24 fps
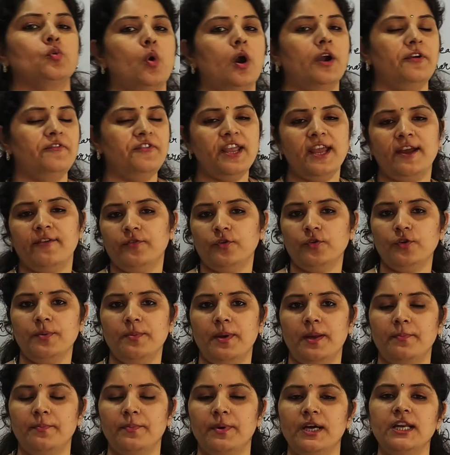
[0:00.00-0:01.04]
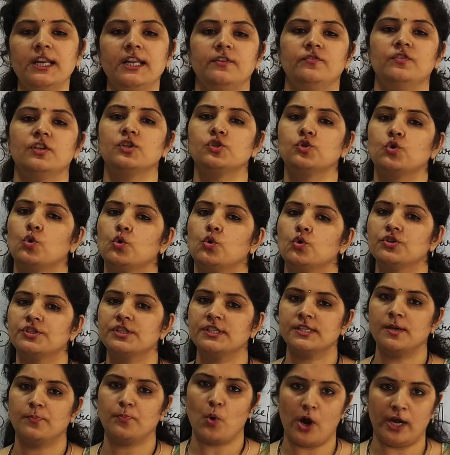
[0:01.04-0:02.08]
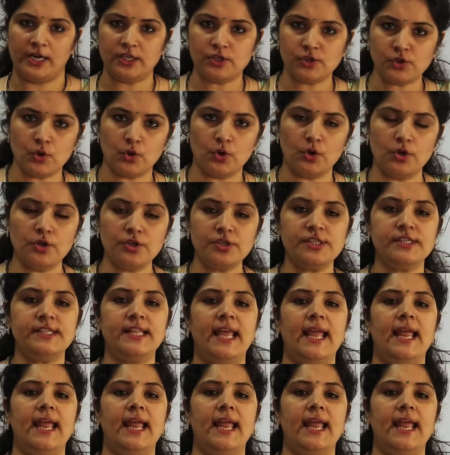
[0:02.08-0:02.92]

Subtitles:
So what we have to remember, if the source is a point source,